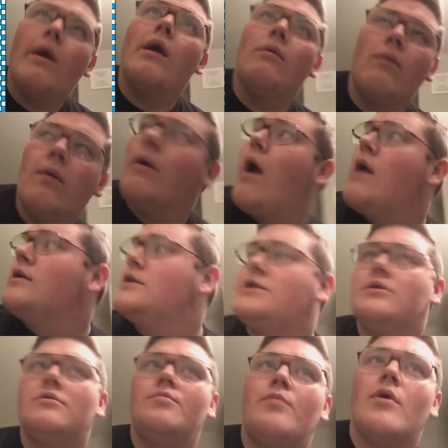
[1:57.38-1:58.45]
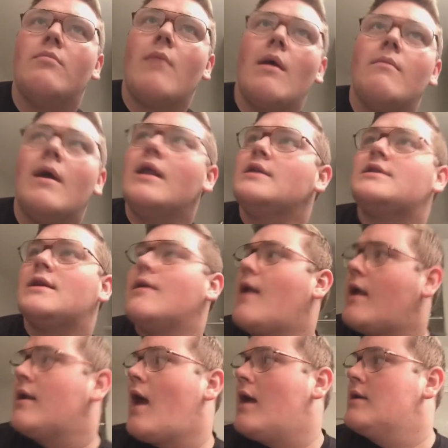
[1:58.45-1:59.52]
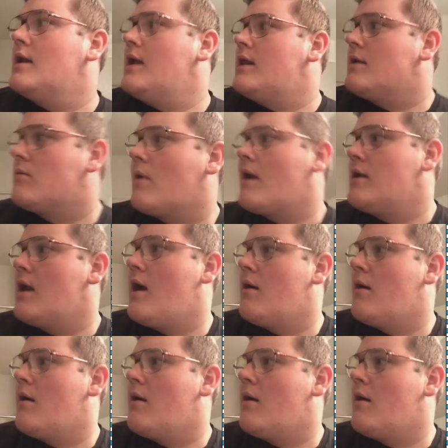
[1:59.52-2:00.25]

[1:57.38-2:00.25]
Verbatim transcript: Wait, well, where did you put my medicine? I, I need it right